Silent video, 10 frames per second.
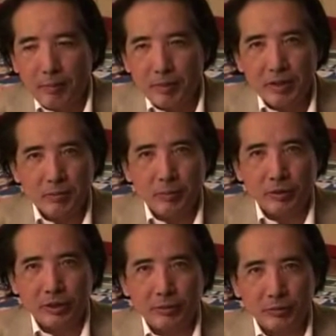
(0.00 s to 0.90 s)
bring
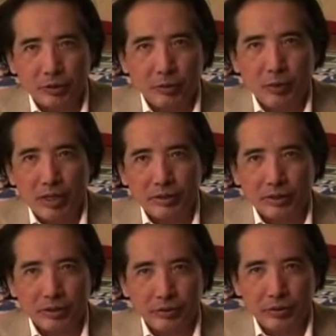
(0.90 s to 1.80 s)
Buddhism to the West,
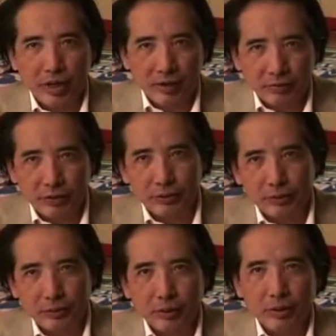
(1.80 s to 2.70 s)
then you have
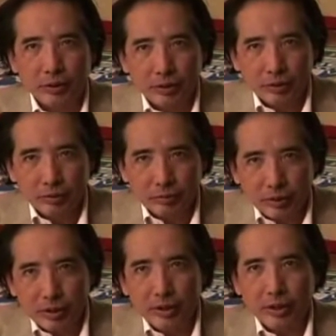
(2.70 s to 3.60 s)
to
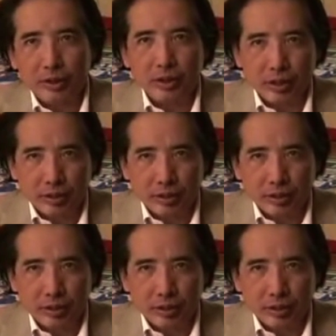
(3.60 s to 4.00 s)
really